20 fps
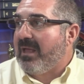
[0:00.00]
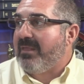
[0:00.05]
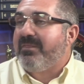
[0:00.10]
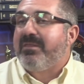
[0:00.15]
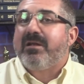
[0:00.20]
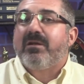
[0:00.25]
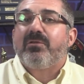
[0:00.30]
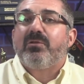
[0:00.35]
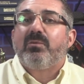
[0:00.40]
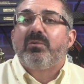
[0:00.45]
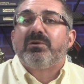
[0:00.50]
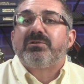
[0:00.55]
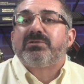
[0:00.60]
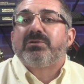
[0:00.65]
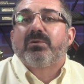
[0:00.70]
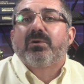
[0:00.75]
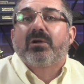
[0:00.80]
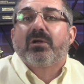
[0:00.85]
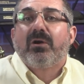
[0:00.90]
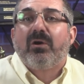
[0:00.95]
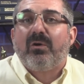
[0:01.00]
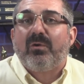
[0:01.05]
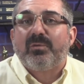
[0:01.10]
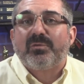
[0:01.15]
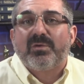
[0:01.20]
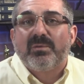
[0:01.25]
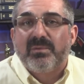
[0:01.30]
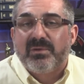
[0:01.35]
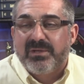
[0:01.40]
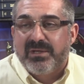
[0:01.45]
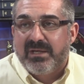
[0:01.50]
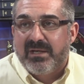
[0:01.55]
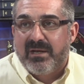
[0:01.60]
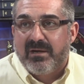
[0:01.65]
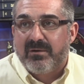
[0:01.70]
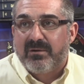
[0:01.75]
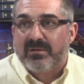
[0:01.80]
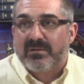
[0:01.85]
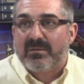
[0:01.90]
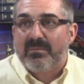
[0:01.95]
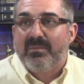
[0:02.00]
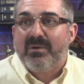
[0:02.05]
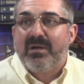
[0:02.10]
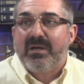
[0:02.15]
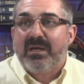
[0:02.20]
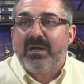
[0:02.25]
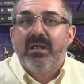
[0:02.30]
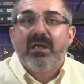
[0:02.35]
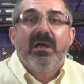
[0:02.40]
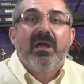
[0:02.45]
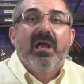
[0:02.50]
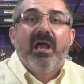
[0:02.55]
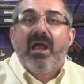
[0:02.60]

And they're the ones who are going to ultimately inherit the money.